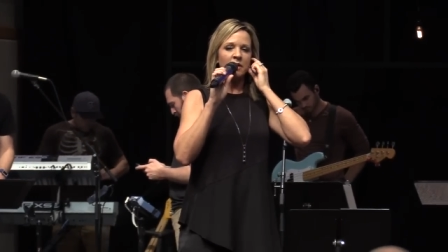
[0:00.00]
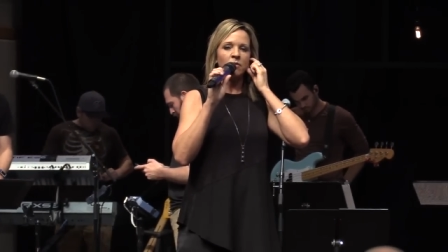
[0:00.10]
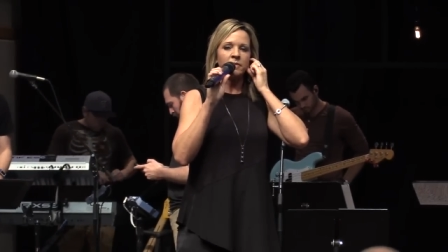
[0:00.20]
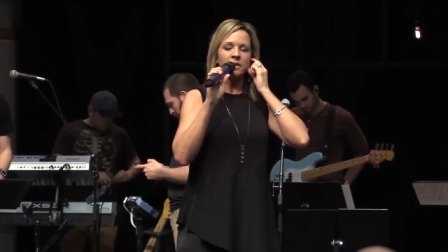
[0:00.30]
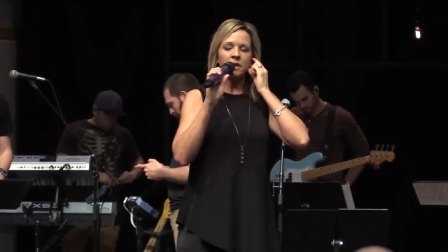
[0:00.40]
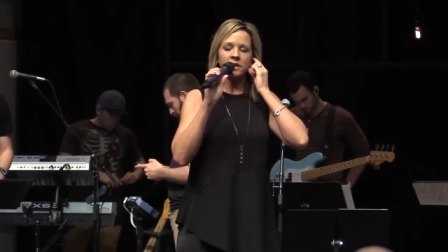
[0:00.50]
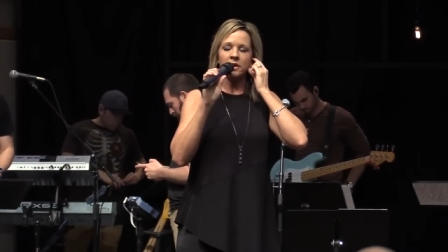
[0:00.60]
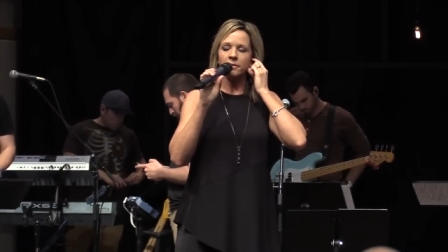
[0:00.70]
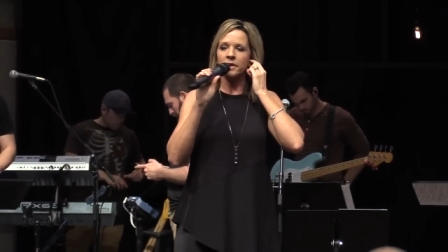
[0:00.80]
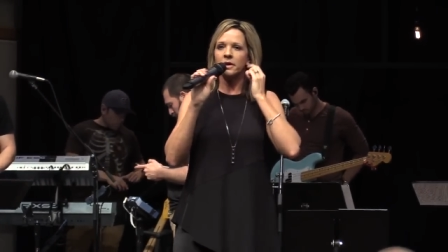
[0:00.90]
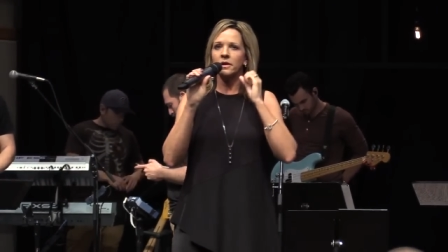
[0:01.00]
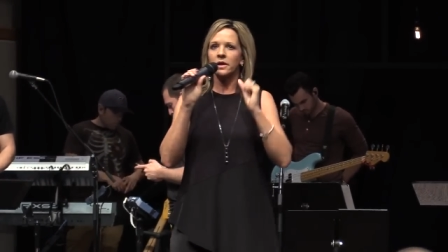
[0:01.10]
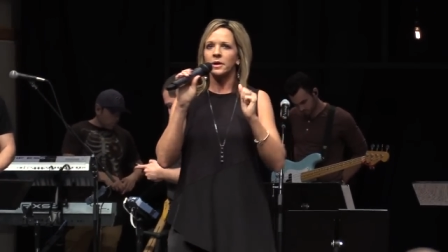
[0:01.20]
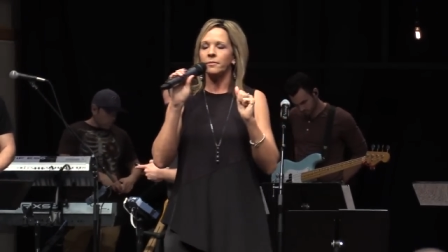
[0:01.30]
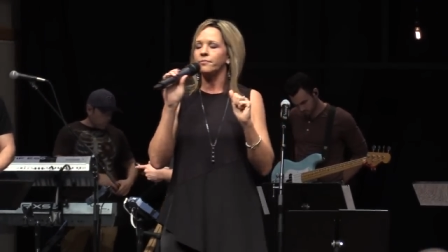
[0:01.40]
I won't be long here, but
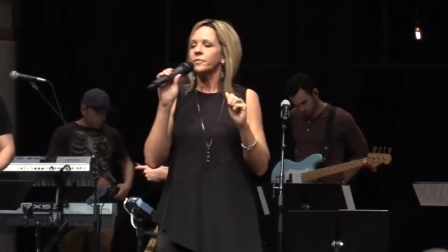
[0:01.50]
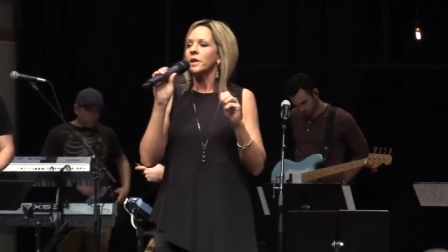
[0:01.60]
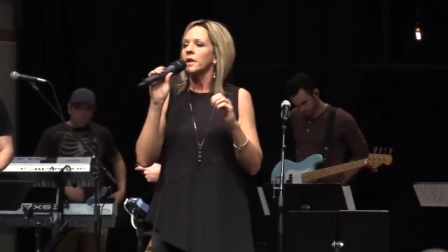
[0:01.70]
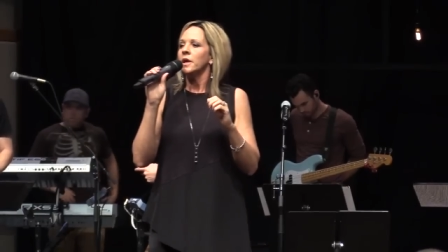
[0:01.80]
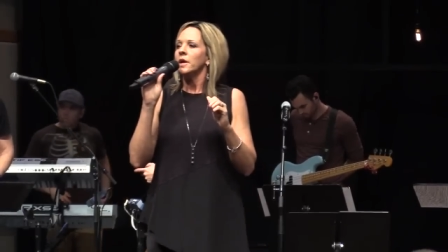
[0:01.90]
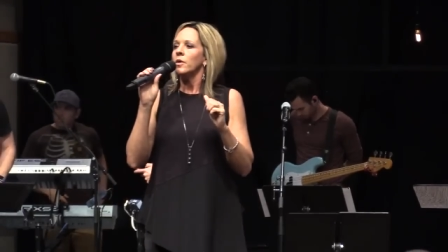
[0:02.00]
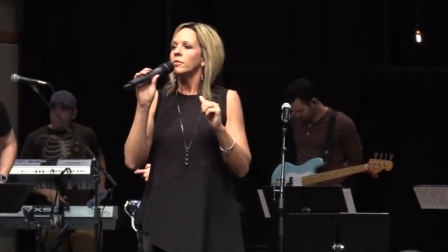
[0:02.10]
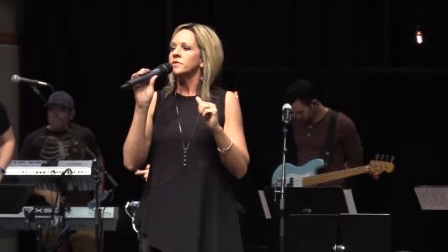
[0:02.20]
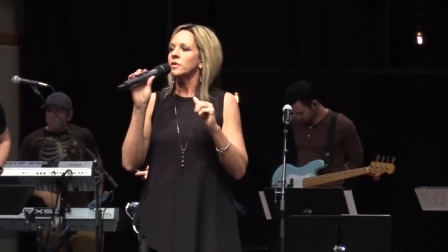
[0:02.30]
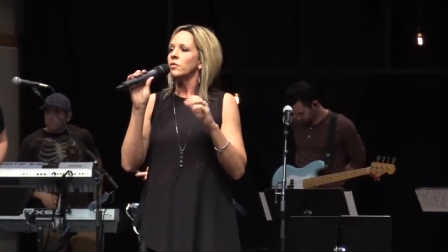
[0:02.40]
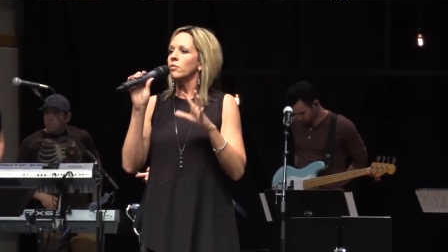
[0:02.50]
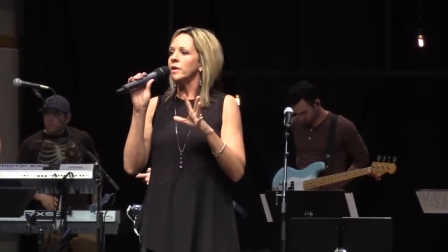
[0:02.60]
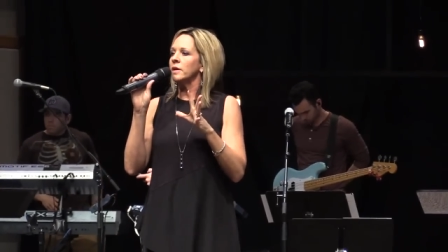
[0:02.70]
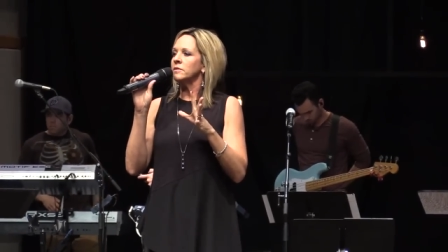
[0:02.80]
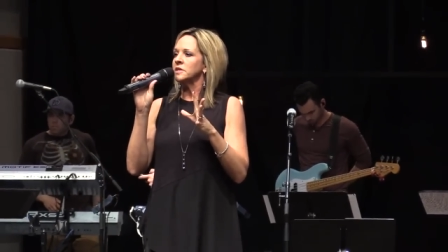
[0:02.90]
um, so
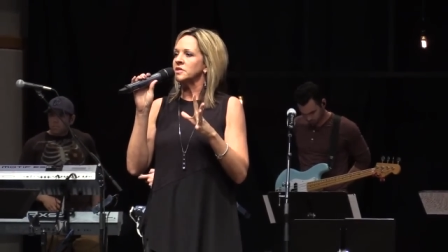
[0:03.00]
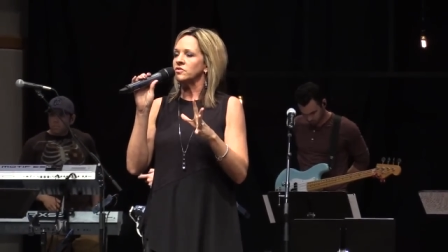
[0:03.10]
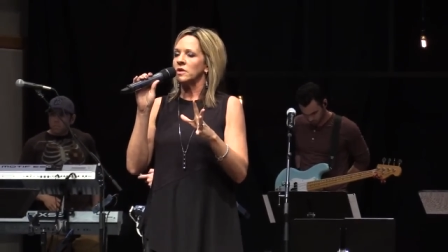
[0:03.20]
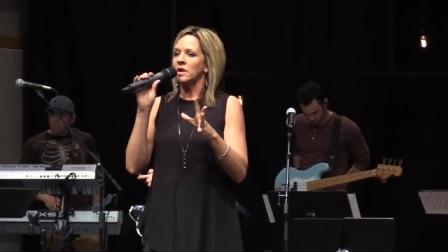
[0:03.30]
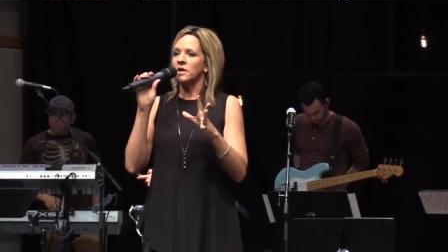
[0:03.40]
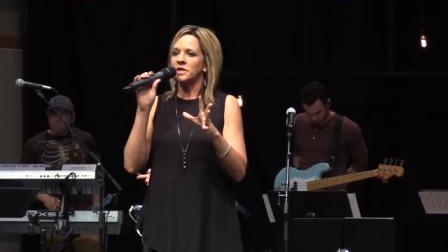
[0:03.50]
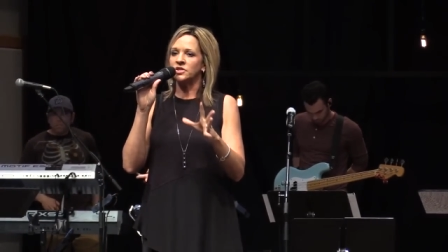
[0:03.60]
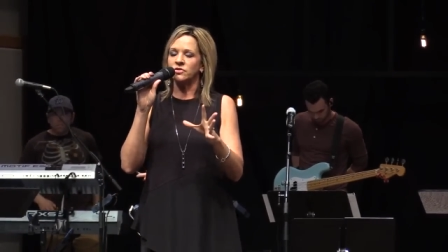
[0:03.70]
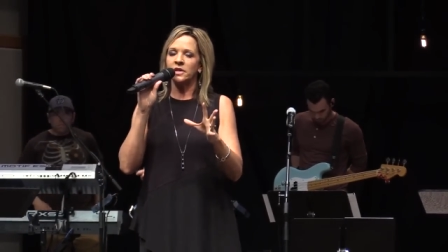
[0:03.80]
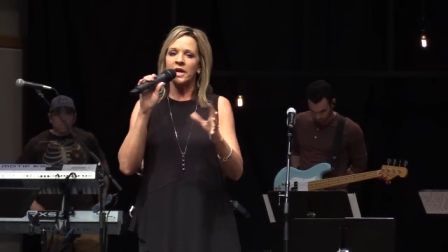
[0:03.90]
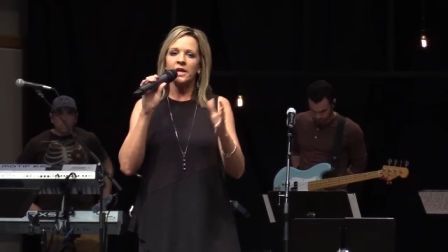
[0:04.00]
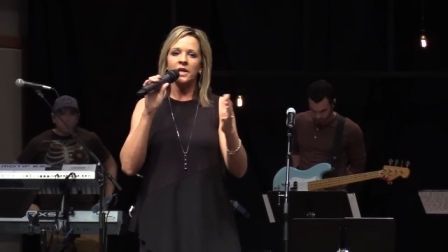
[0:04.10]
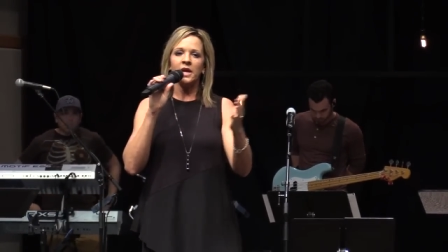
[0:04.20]
when I was in on Australia, and,